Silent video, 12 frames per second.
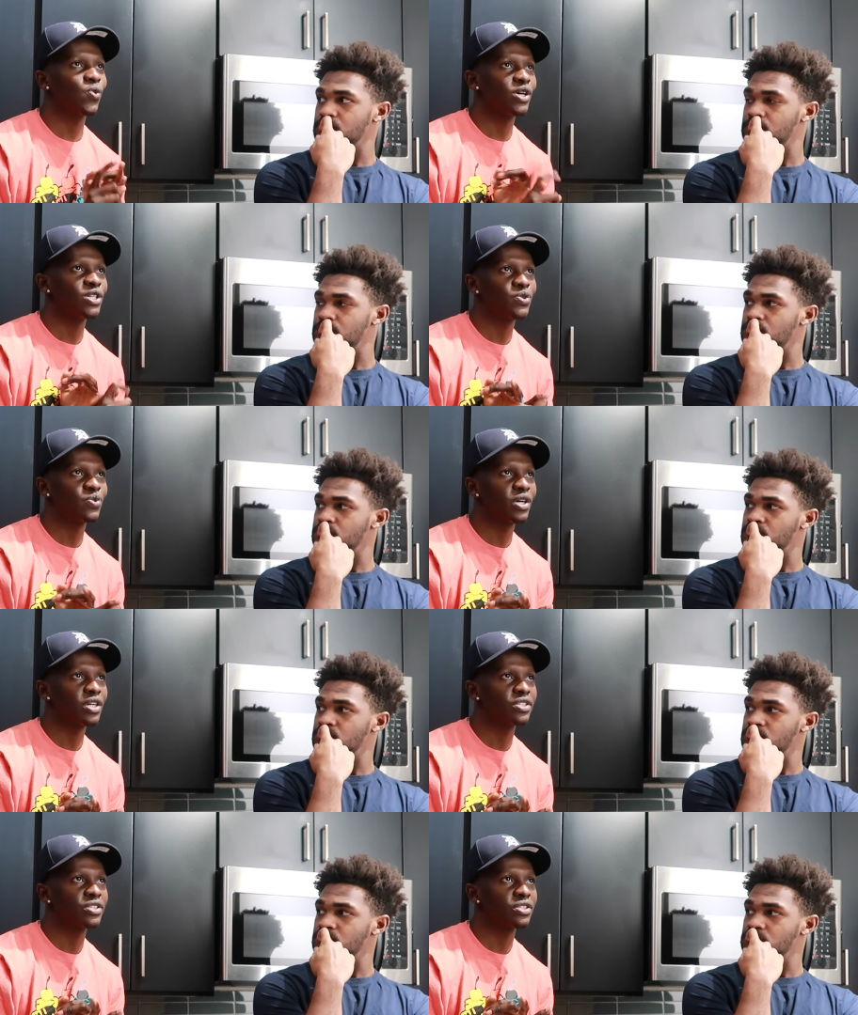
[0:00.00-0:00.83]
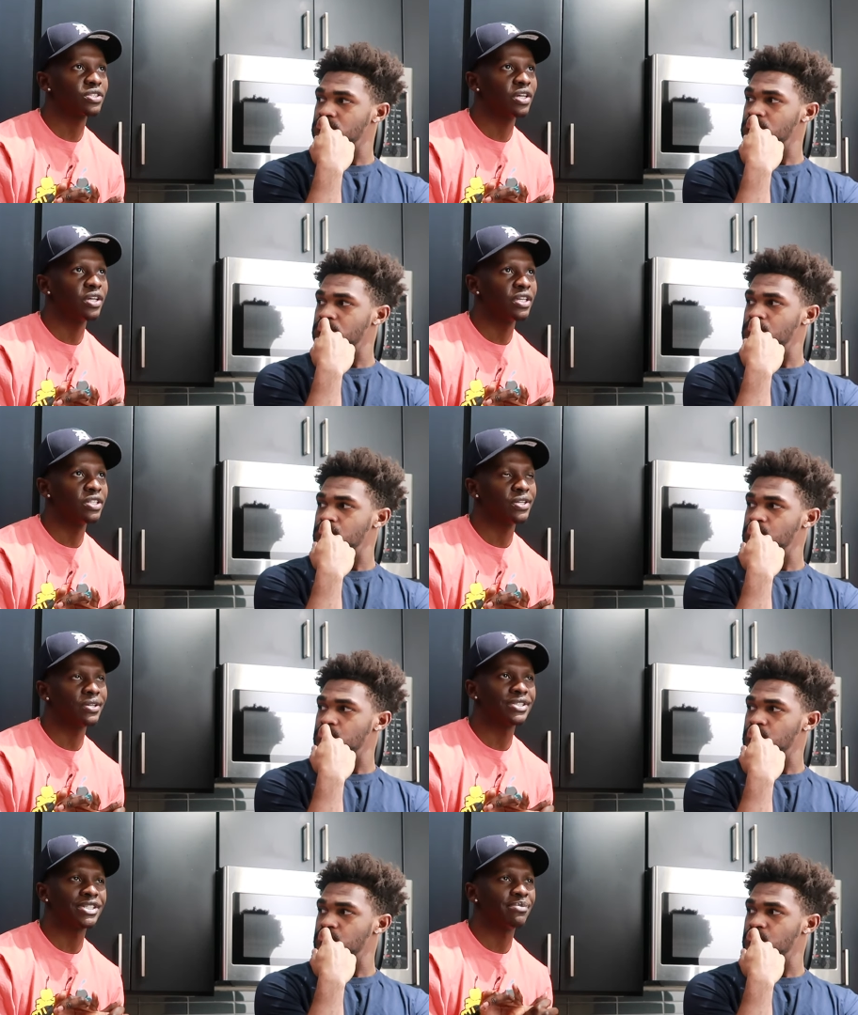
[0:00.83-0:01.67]
Speaker 1: Once was an
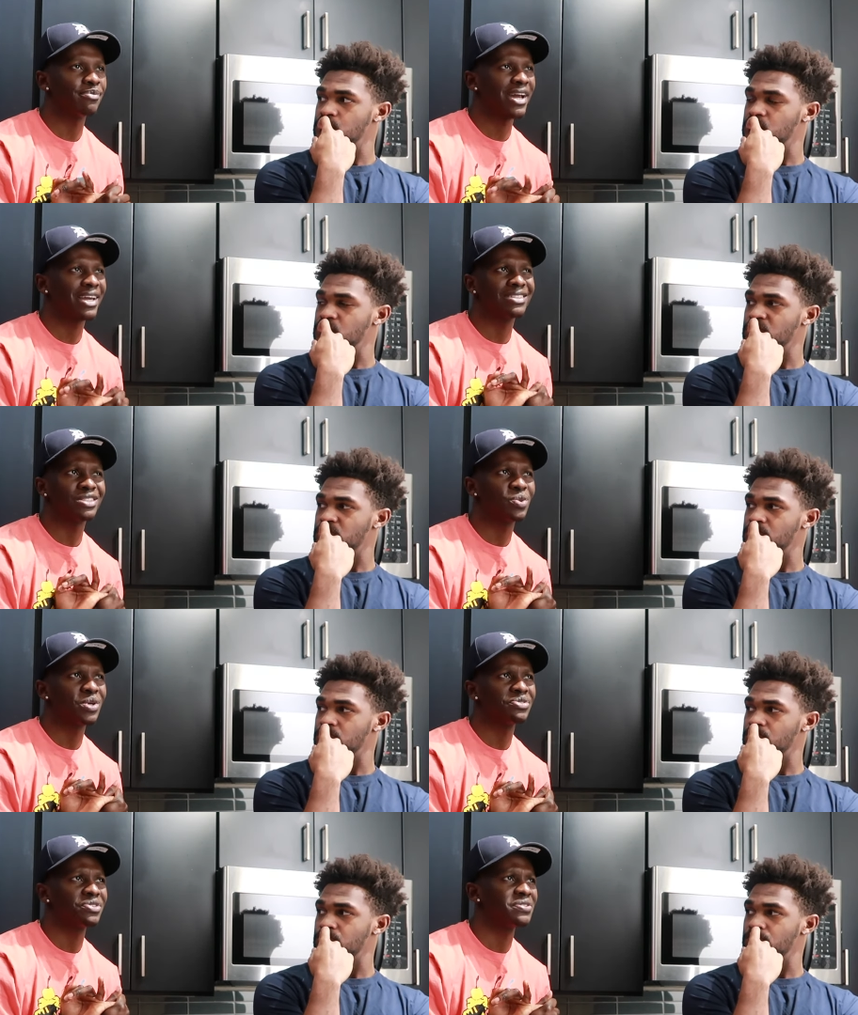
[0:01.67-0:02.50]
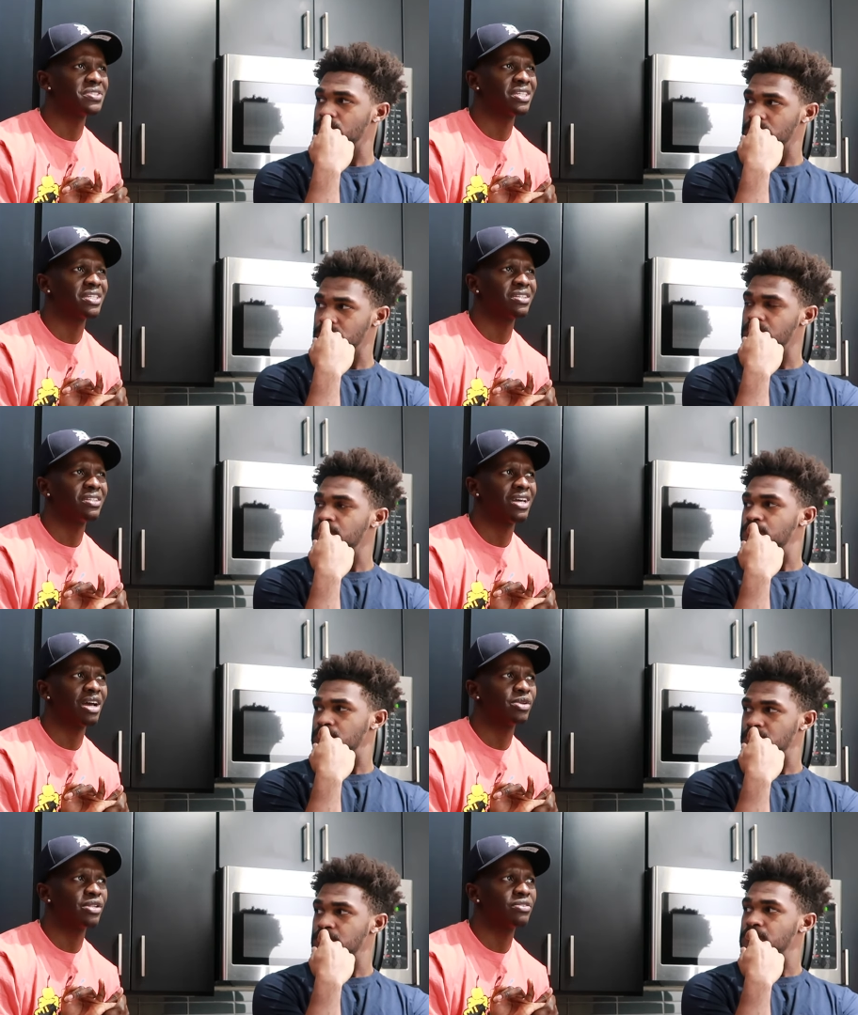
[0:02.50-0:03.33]
internship back in 2015,
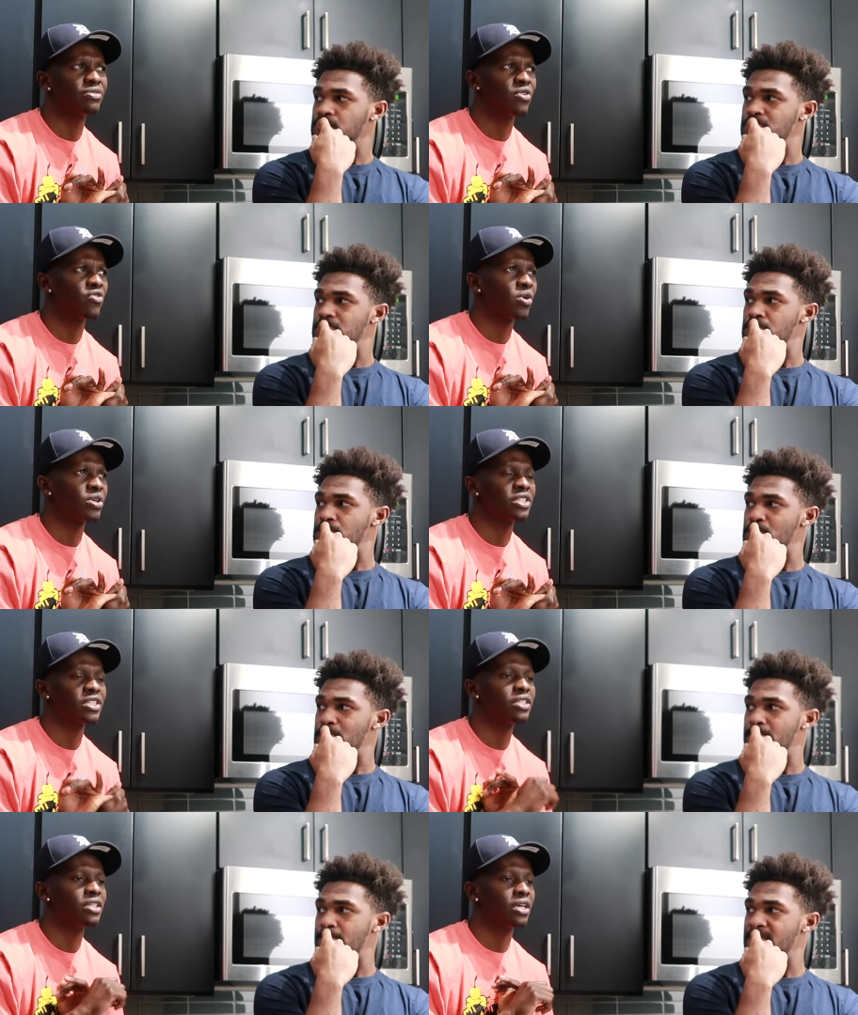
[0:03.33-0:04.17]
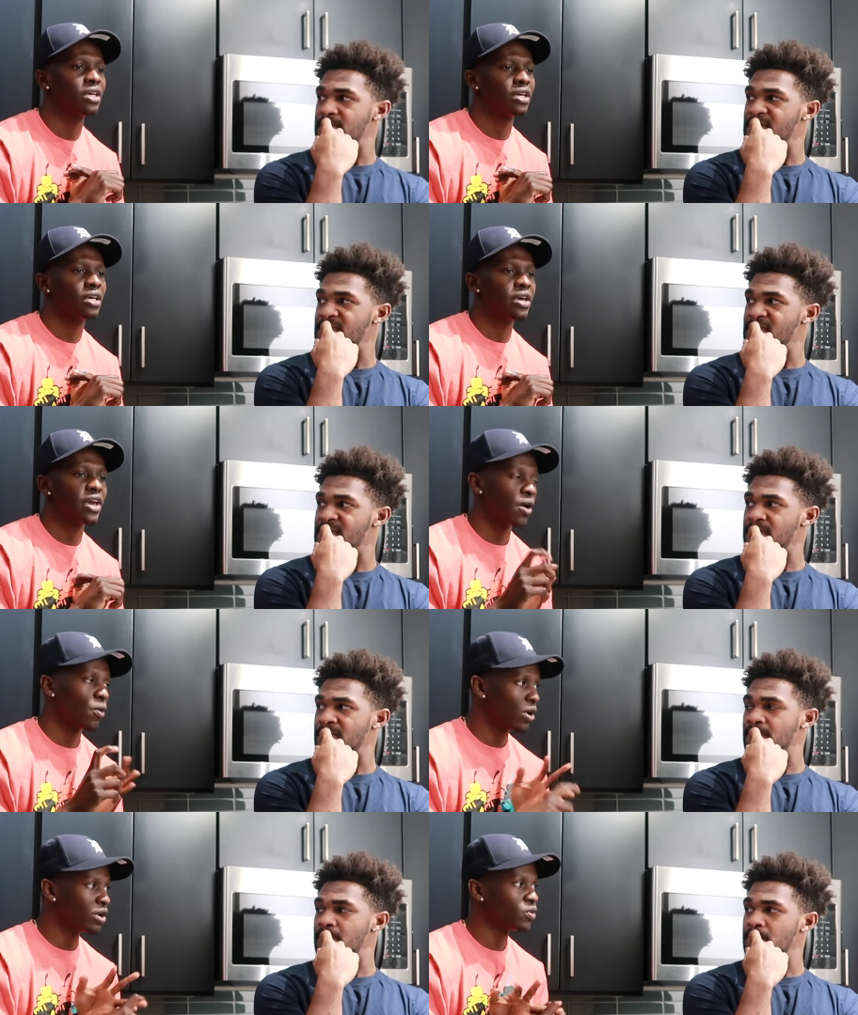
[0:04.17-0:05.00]
I believe, or 14, and
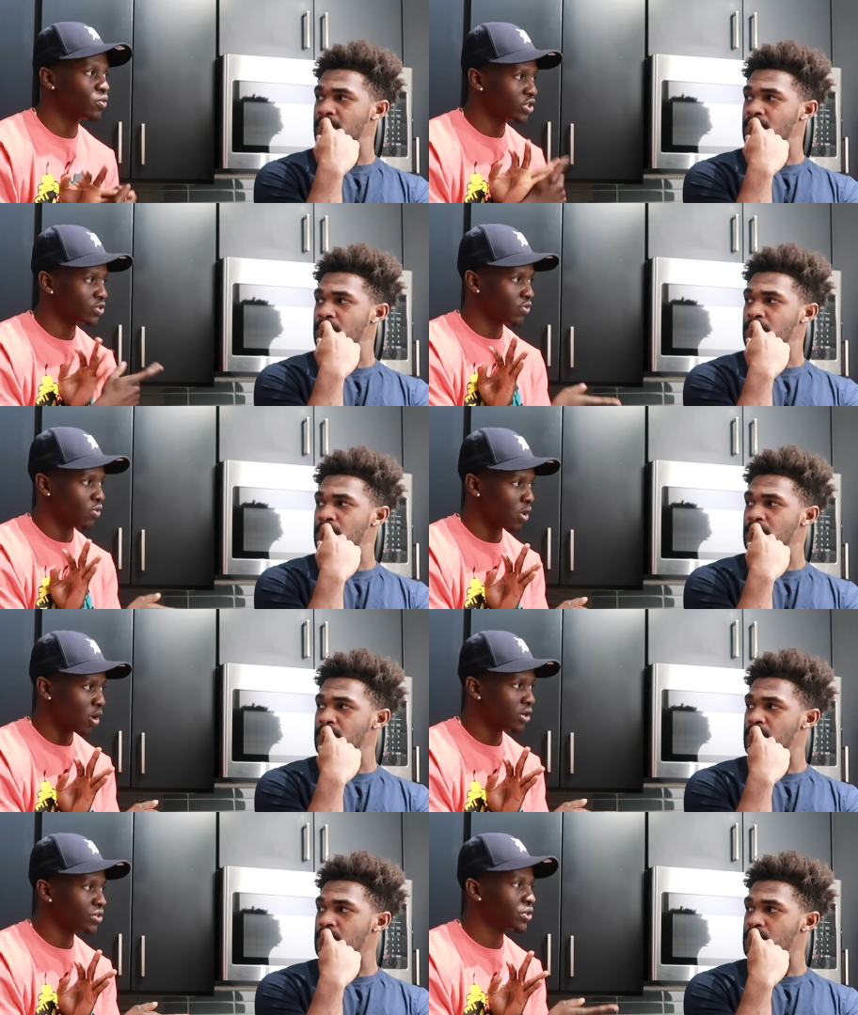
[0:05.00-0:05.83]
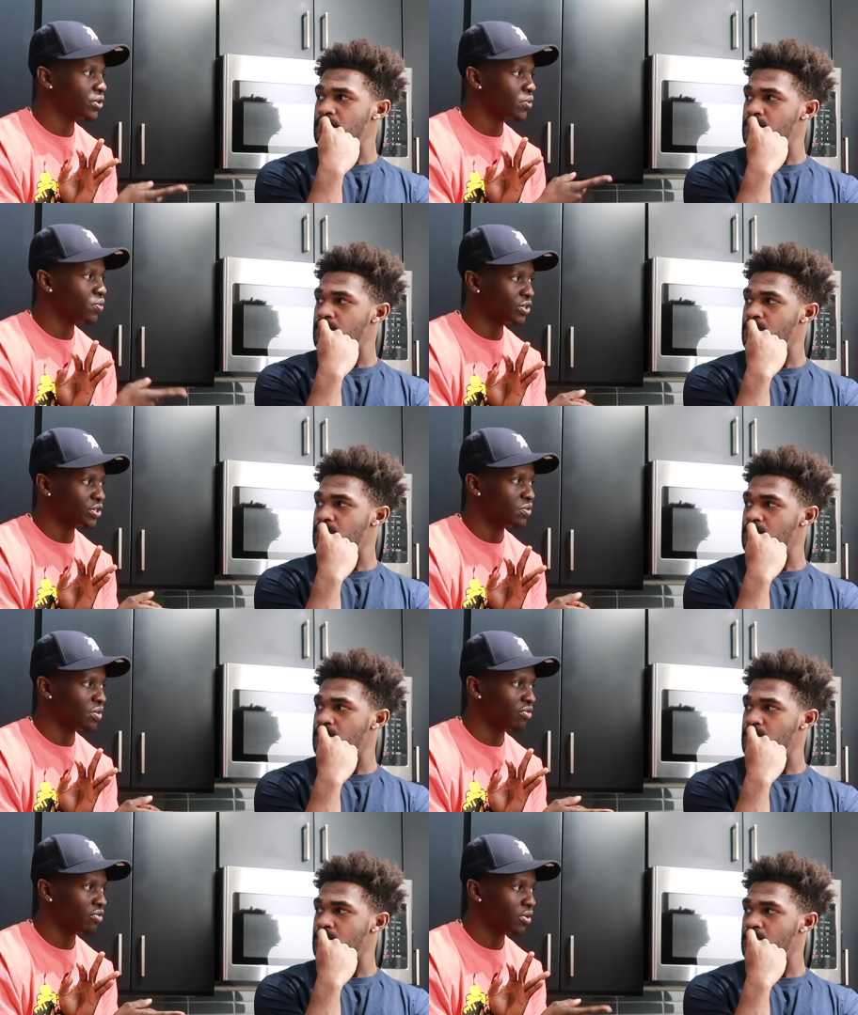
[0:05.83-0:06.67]
then one was for also what you
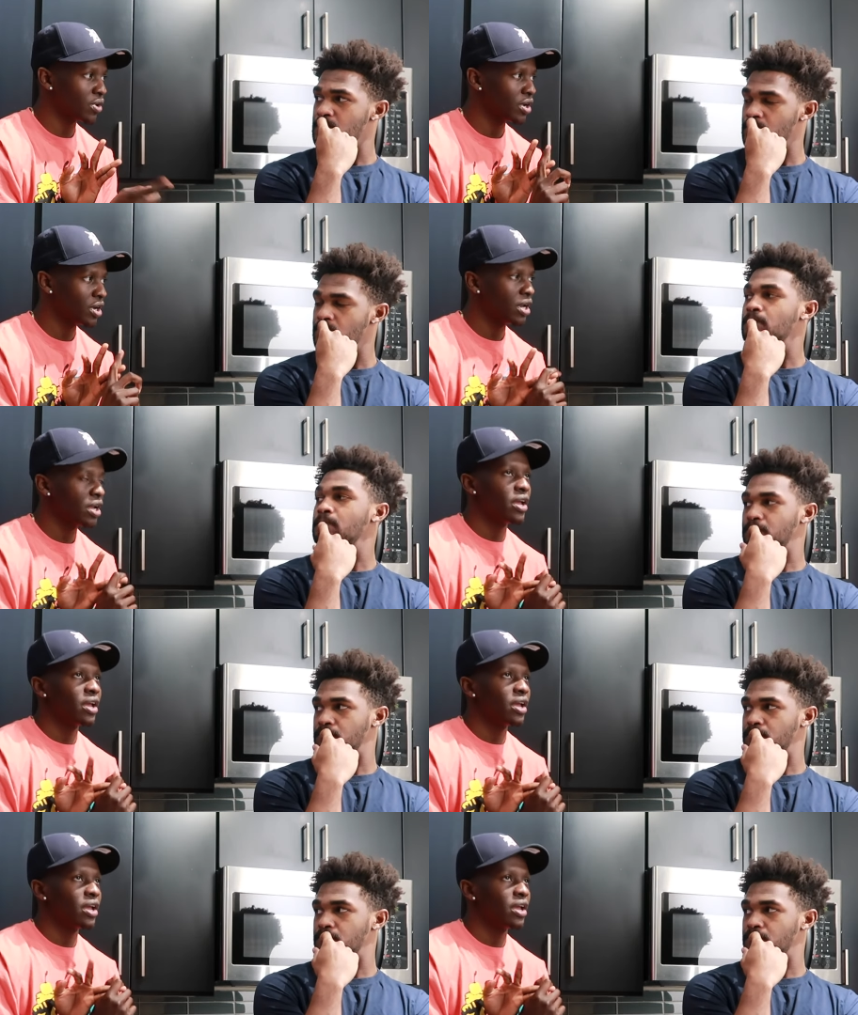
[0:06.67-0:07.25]
went for. Mm.